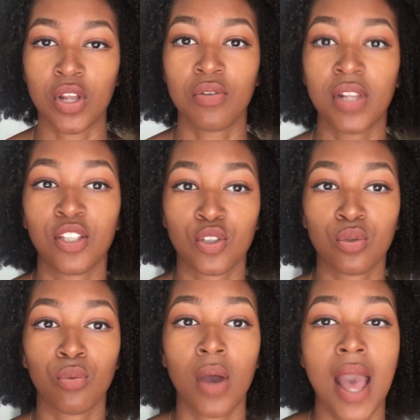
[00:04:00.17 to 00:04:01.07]
where you need
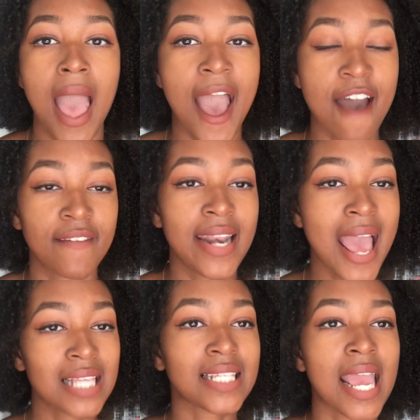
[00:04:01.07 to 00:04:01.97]
to have an
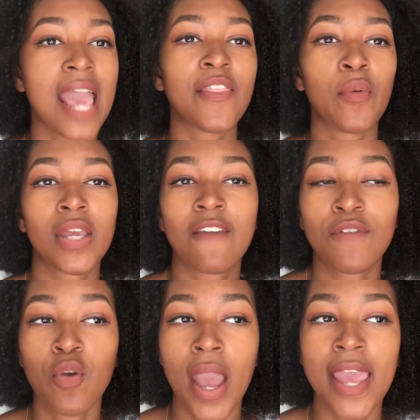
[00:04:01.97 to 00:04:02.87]
essay, and they will give
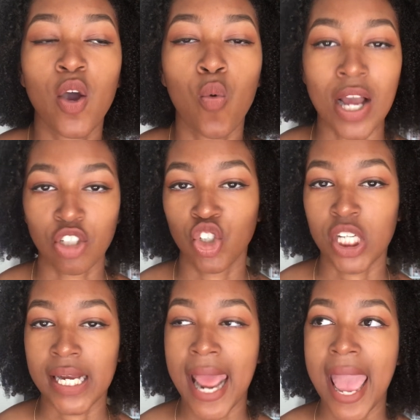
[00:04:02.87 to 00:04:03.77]
you a
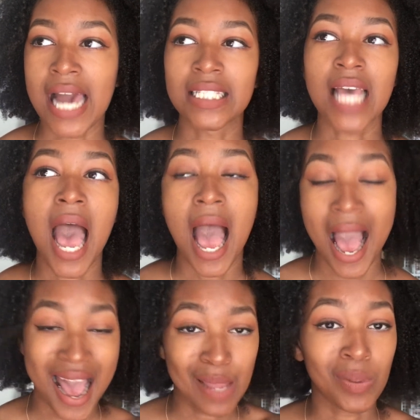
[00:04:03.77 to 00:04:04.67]
question, and
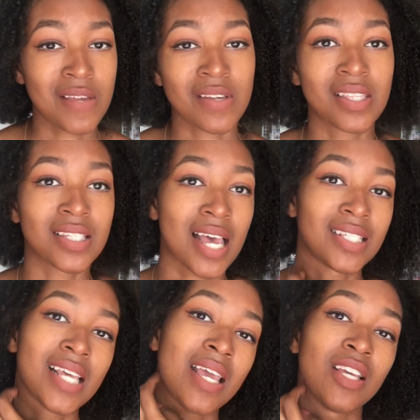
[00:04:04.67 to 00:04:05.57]
I believe that this
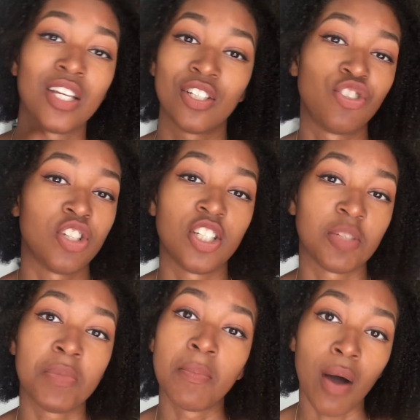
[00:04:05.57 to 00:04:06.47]
essay should
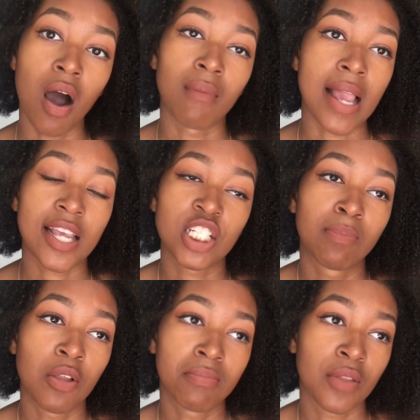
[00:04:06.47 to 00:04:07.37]
just be bomb. Like, it
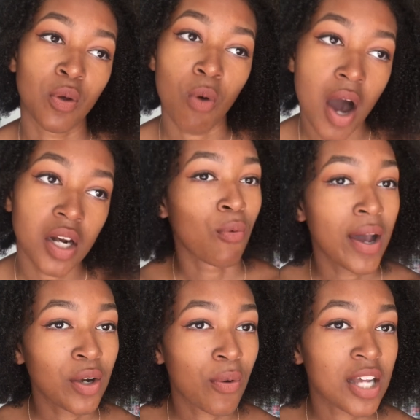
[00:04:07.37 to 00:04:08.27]
should blow them out the water.
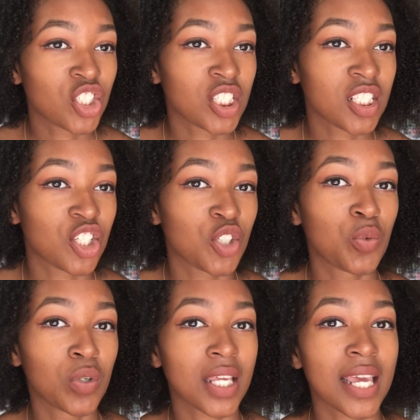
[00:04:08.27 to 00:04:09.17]
One question that
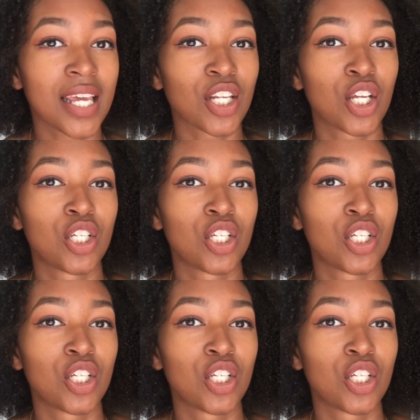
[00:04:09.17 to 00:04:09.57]
you will get